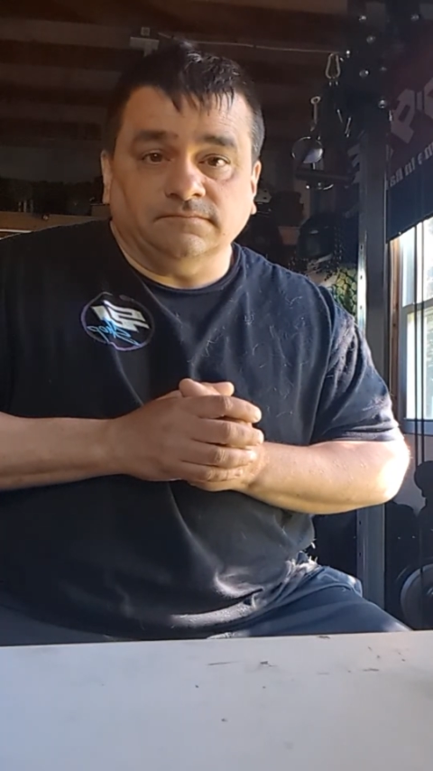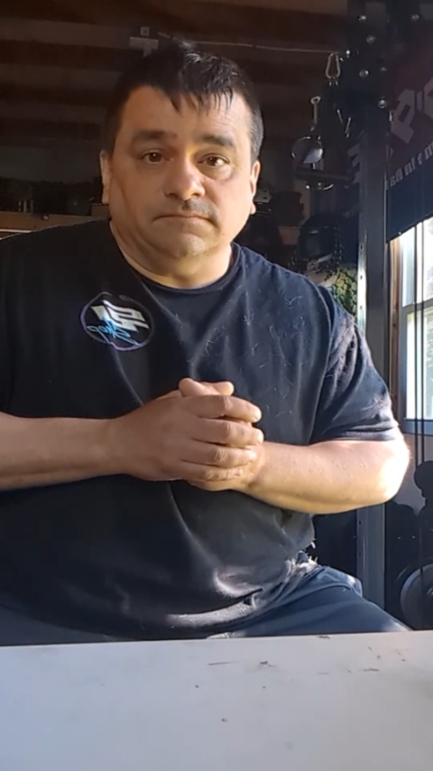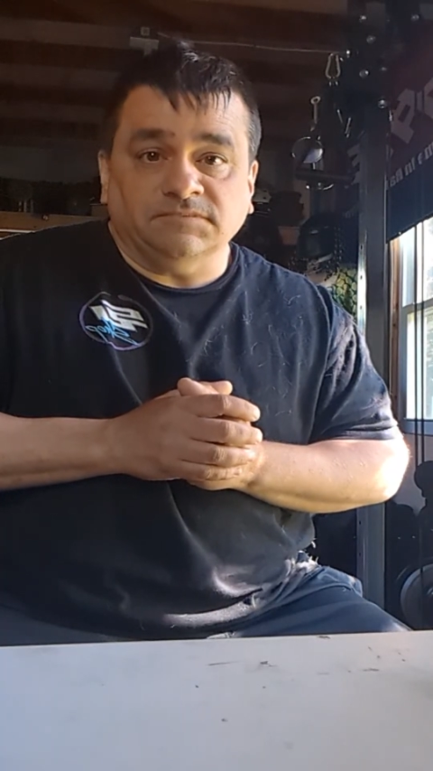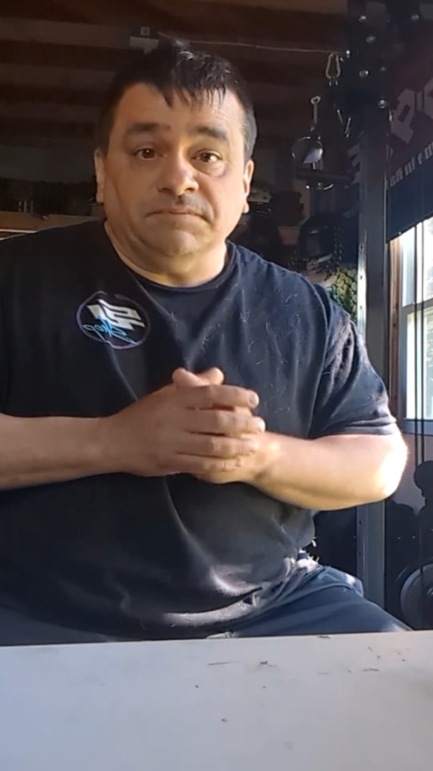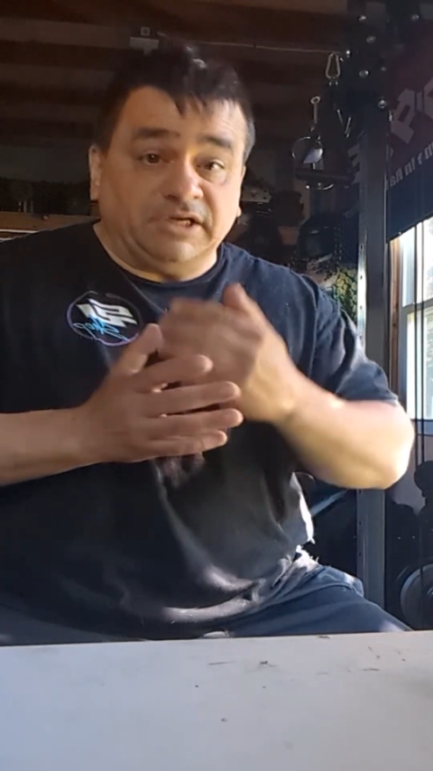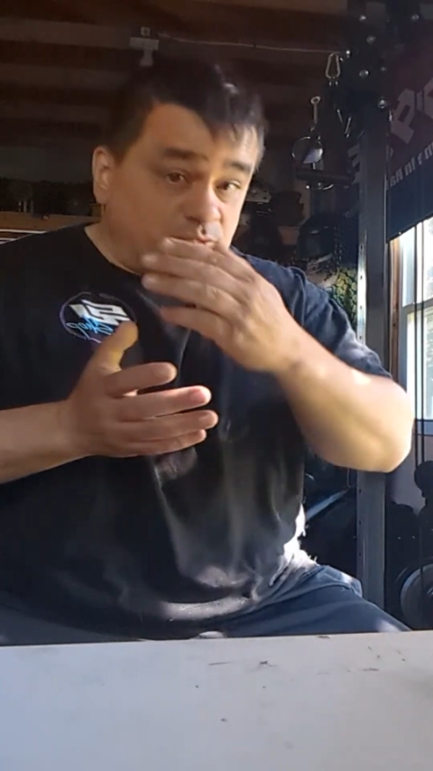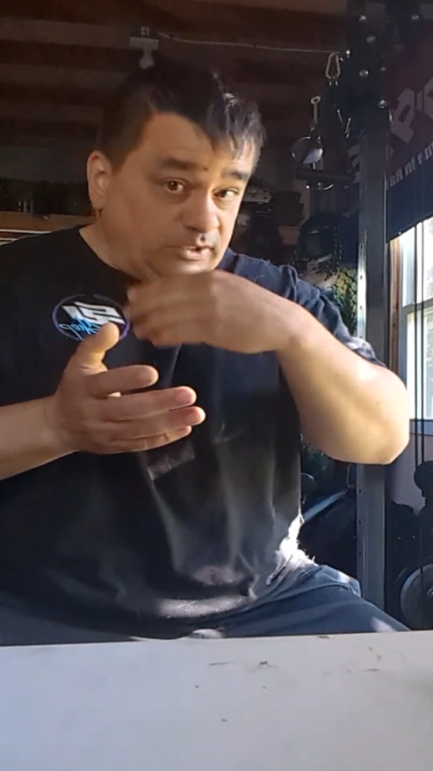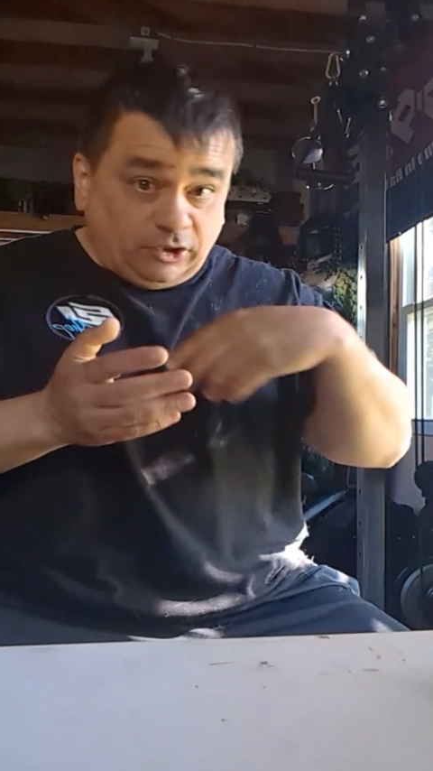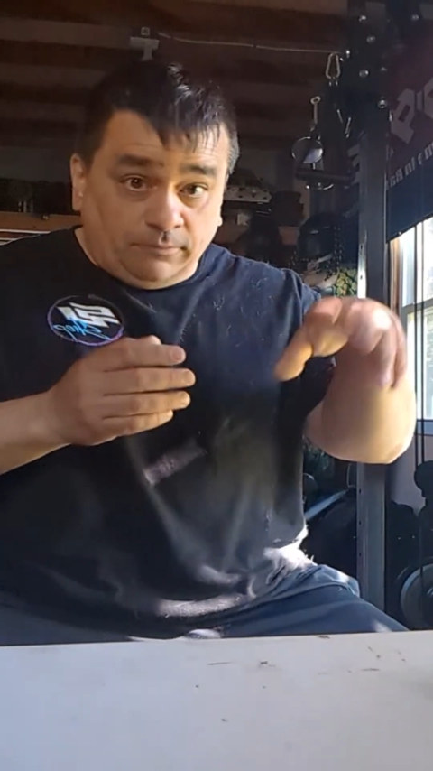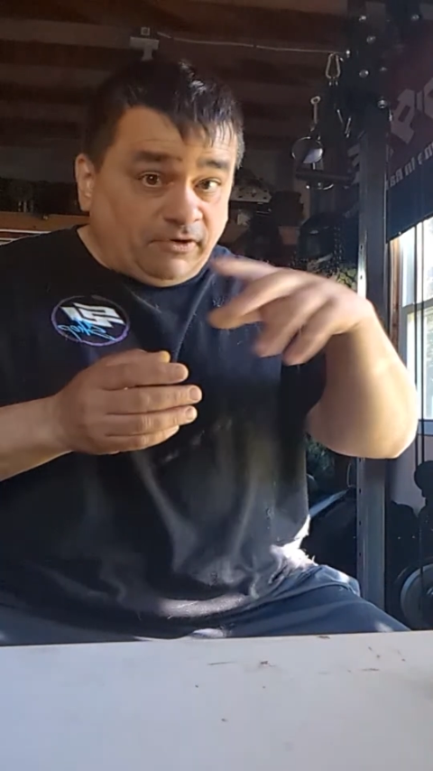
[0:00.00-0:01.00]
Because when
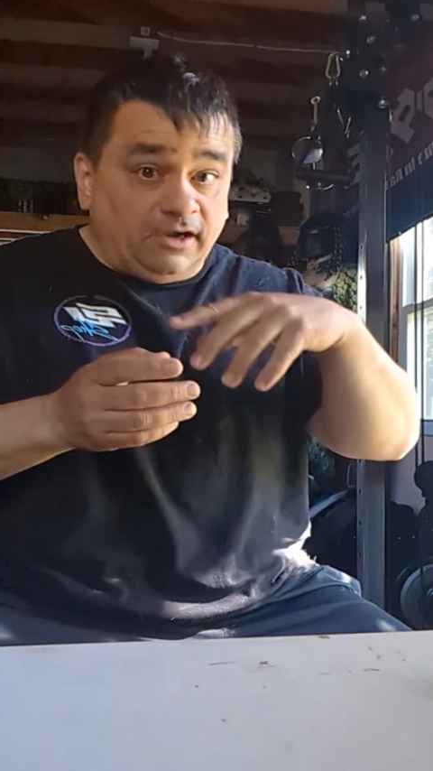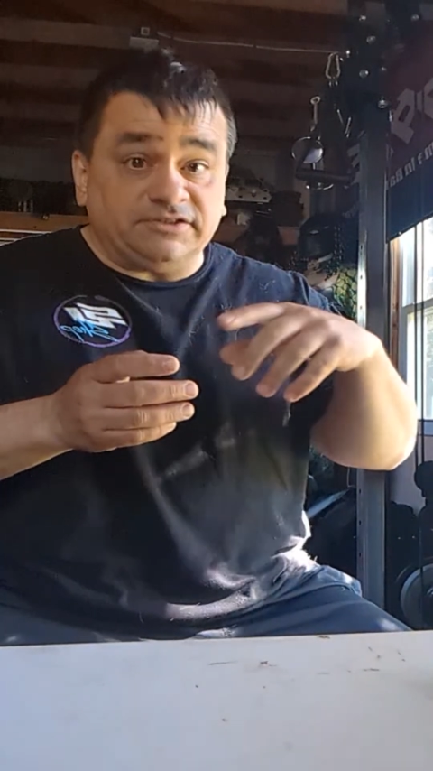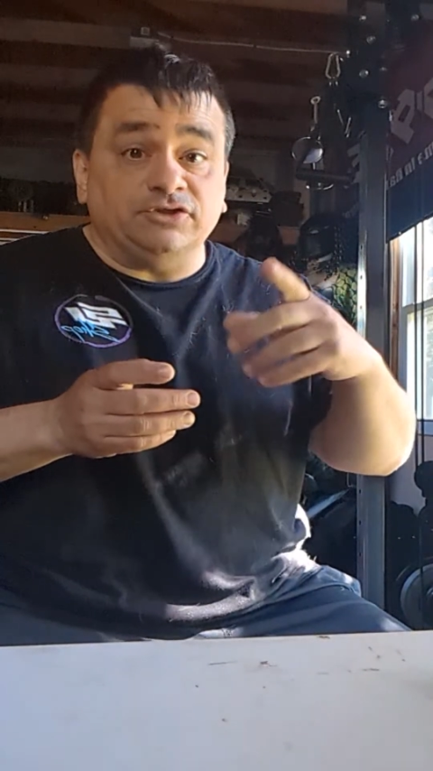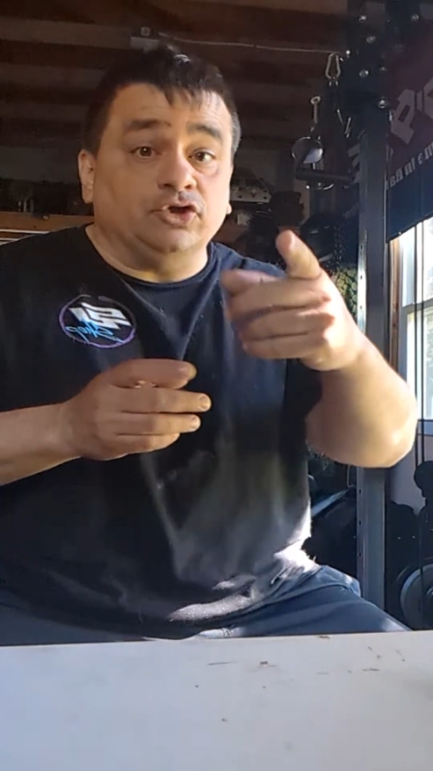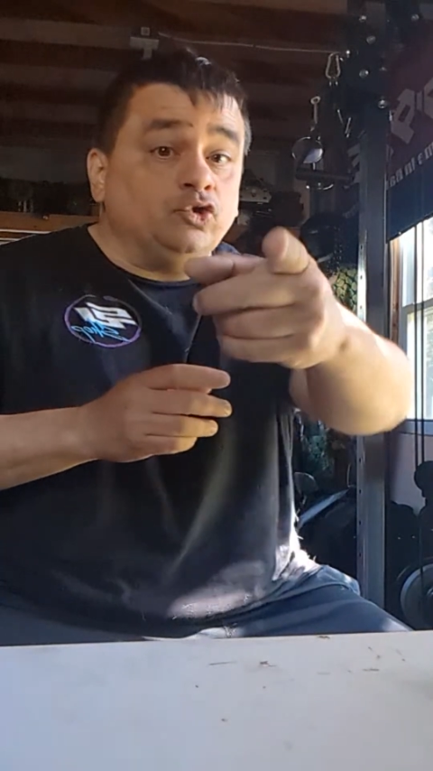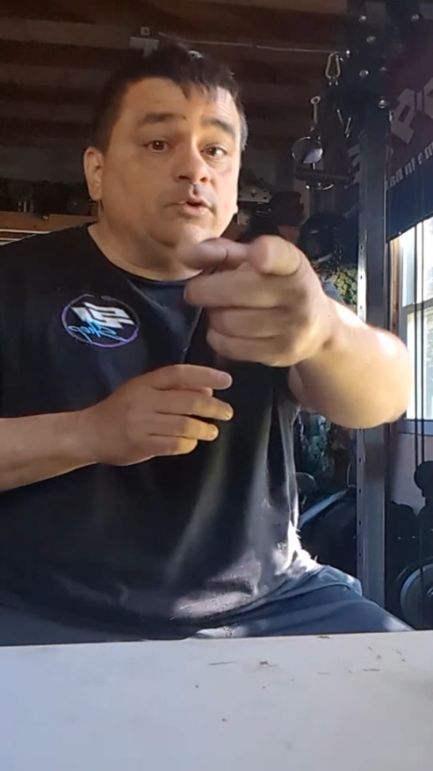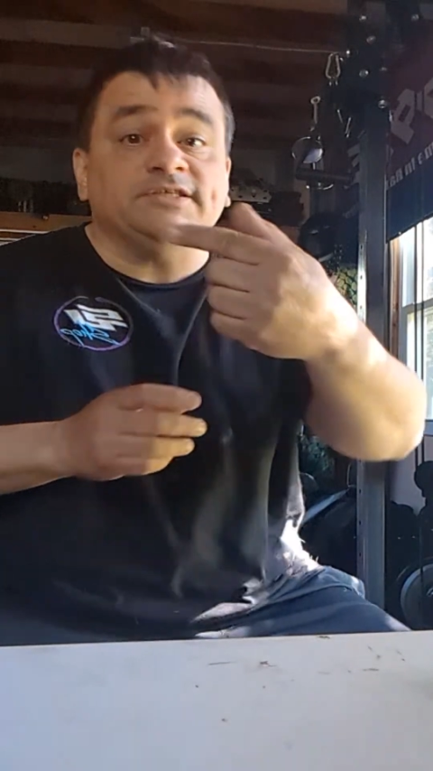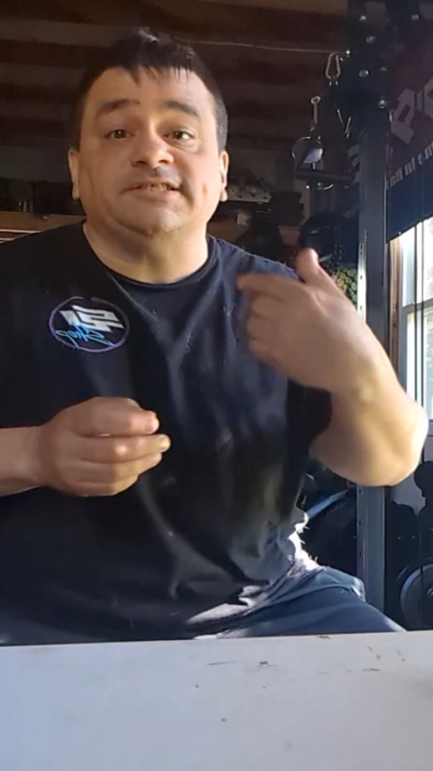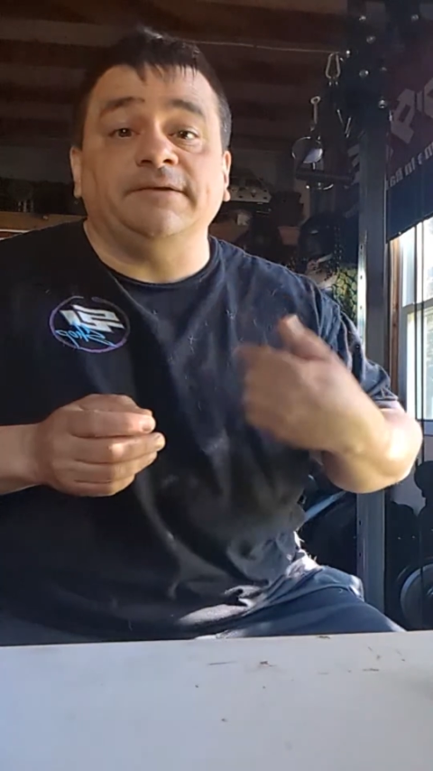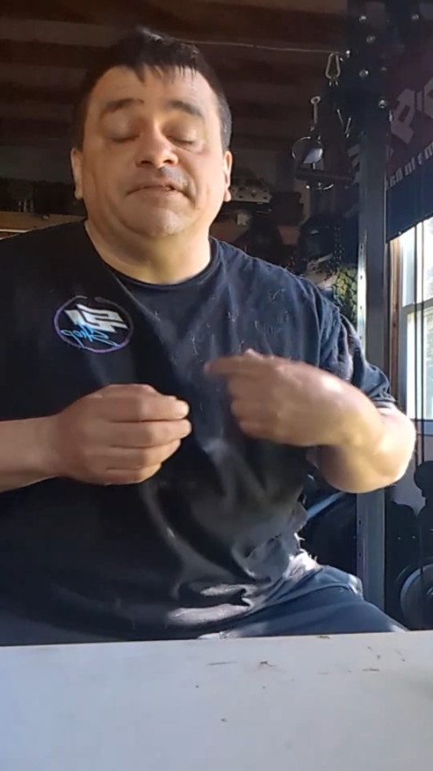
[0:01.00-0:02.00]
you're browsing, they're doing
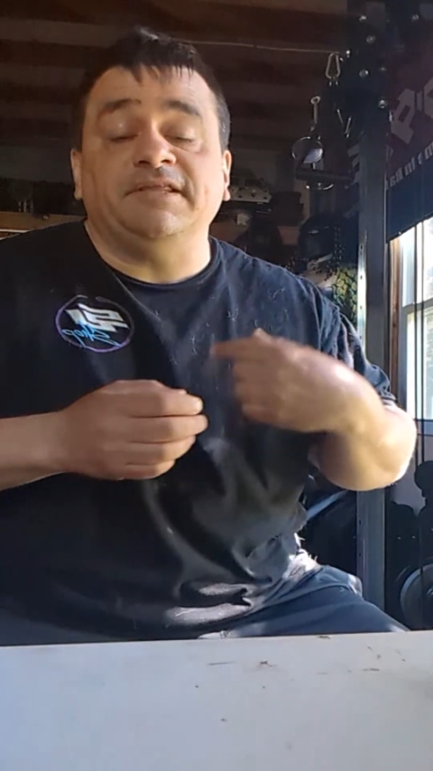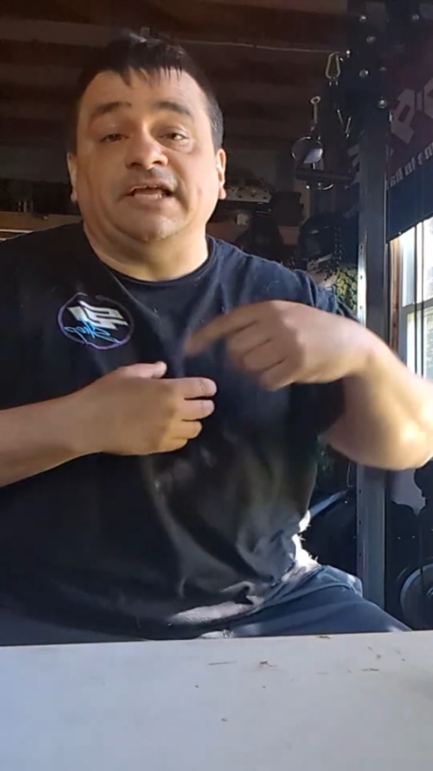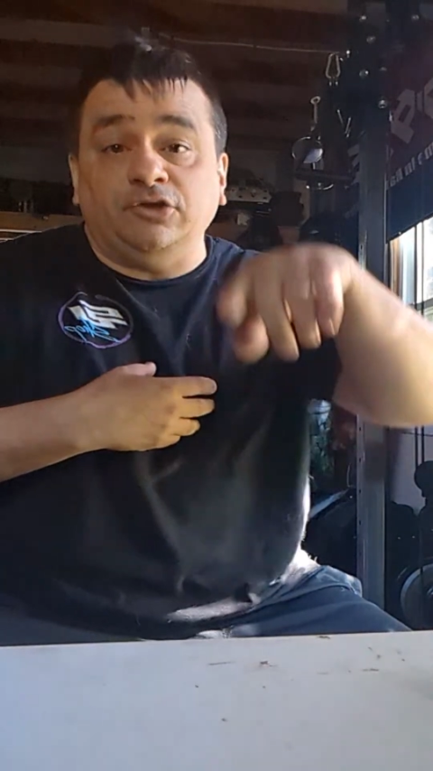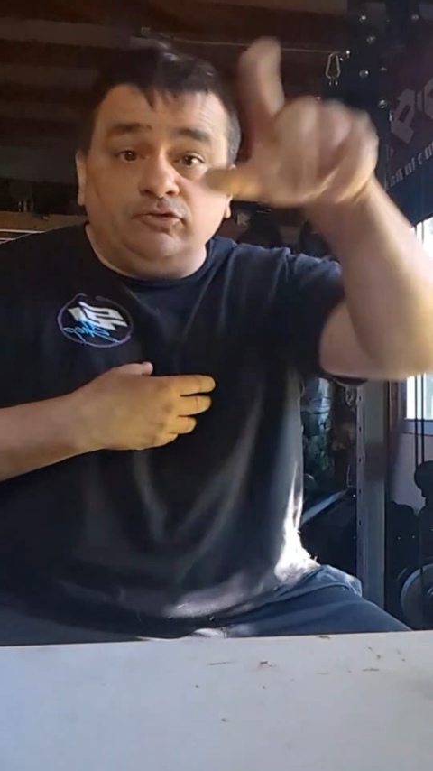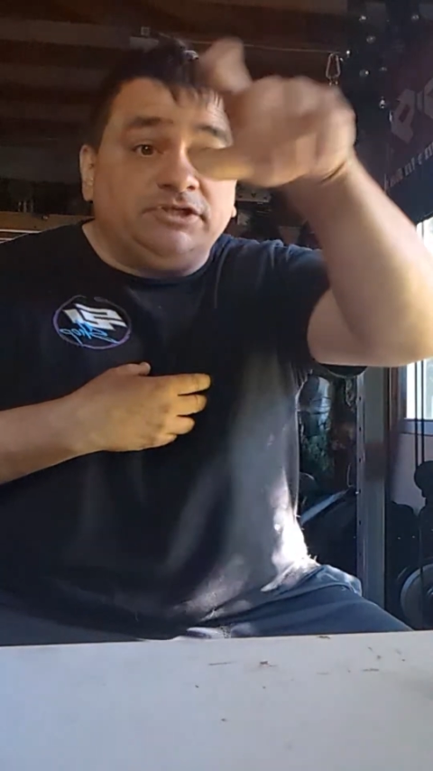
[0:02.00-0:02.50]
the same thing that